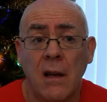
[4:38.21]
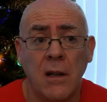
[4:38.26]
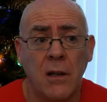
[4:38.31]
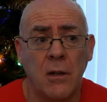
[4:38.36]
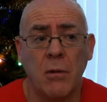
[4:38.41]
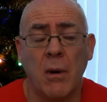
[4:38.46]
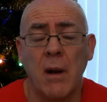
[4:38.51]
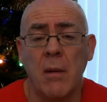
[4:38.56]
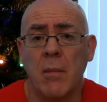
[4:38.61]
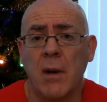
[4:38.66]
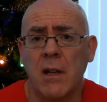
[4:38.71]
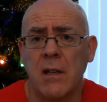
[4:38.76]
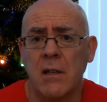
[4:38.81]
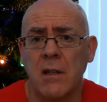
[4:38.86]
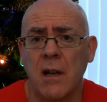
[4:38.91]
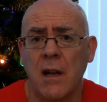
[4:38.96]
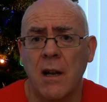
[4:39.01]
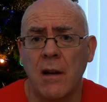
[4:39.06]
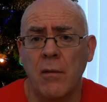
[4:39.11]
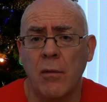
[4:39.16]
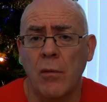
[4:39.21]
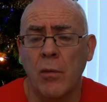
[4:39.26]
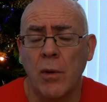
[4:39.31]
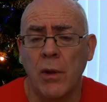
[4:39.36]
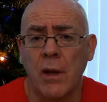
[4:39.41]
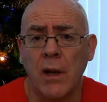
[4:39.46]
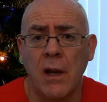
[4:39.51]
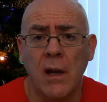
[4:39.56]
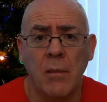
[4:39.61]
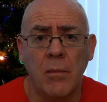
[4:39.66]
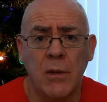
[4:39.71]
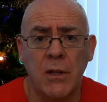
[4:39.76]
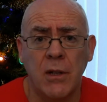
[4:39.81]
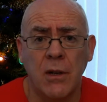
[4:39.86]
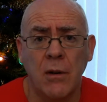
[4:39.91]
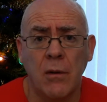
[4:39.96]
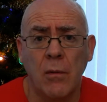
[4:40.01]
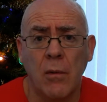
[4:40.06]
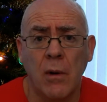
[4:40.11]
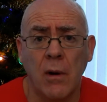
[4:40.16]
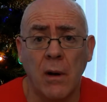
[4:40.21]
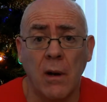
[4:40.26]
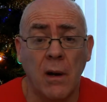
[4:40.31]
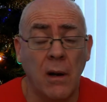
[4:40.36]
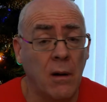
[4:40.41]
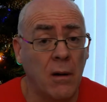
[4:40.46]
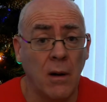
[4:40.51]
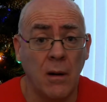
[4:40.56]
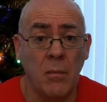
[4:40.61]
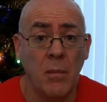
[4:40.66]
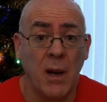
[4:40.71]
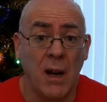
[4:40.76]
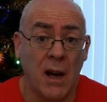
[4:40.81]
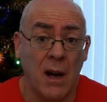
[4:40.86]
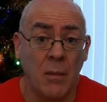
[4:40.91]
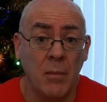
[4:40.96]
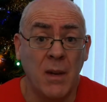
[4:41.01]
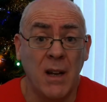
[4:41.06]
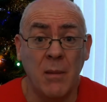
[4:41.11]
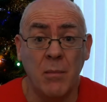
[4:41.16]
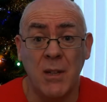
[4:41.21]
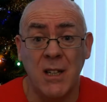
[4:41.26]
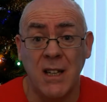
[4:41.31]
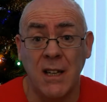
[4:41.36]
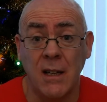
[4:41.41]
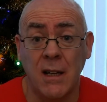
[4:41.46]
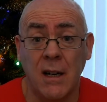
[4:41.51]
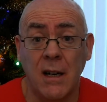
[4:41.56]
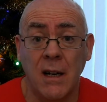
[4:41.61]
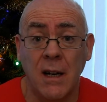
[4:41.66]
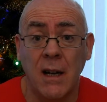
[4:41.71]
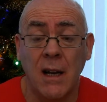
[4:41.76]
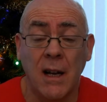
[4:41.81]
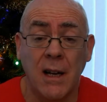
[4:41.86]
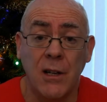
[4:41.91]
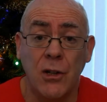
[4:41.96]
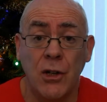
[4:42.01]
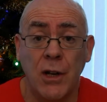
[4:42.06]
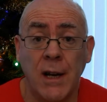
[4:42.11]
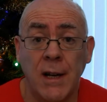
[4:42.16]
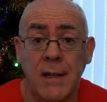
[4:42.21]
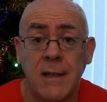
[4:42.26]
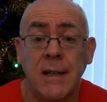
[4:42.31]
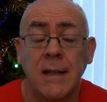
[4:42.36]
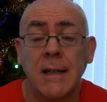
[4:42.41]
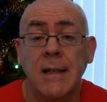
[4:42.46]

20 minutes later, we won the game 2-1. Now, I admit I haven't even seen the highlights yet.